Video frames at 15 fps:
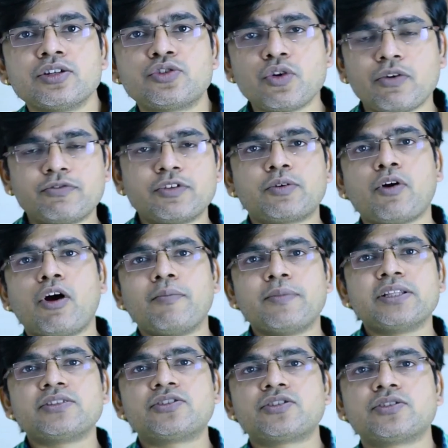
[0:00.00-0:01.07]
Two of the
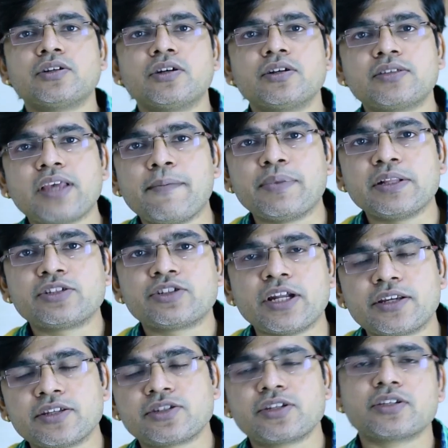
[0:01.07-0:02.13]
common sample
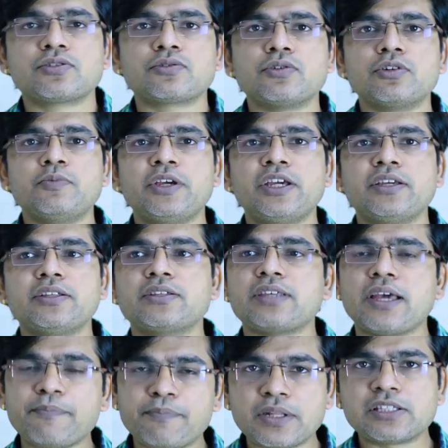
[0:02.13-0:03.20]
statistics could be the
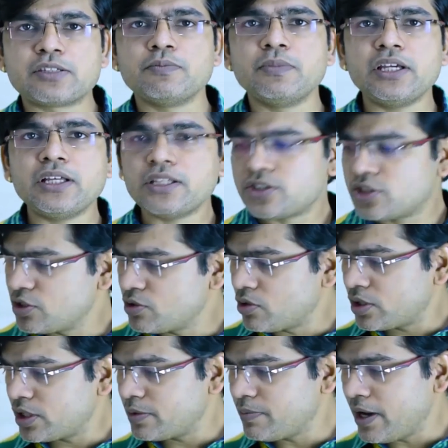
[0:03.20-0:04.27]
sample's mean is
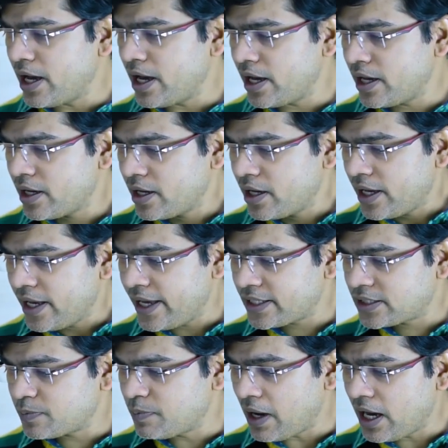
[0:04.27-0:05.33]
denoted by
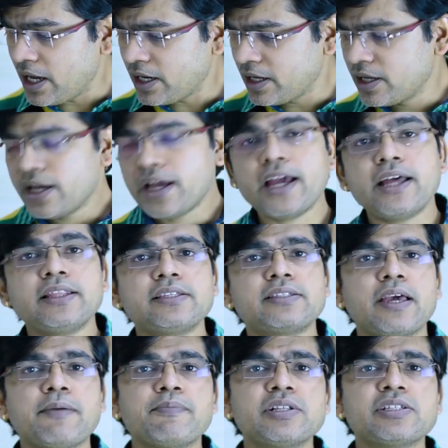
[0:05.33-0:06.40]
x bar and the
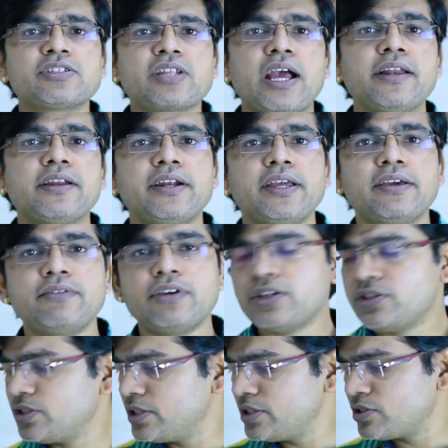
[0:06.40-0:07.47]
sample standard
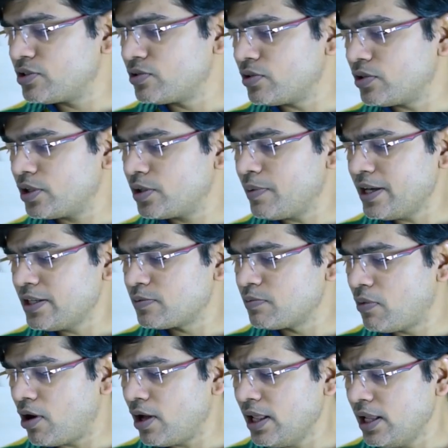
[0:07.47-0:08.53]
deviation is denoted by
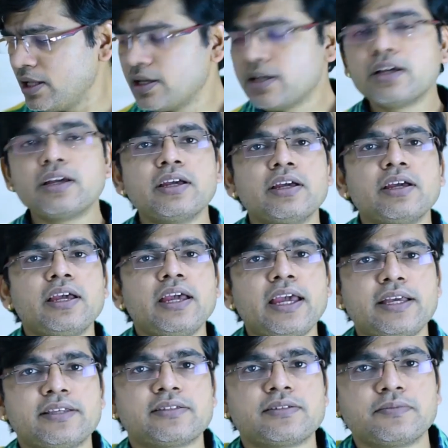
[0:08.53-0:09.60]
small
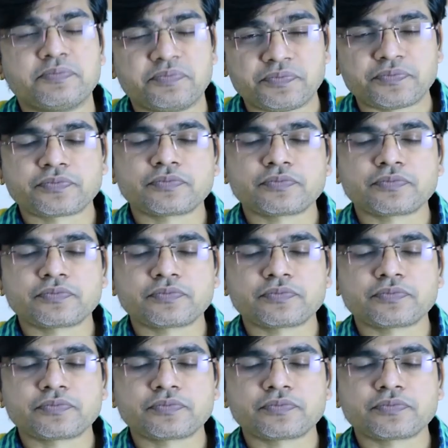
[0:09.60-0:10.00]
s.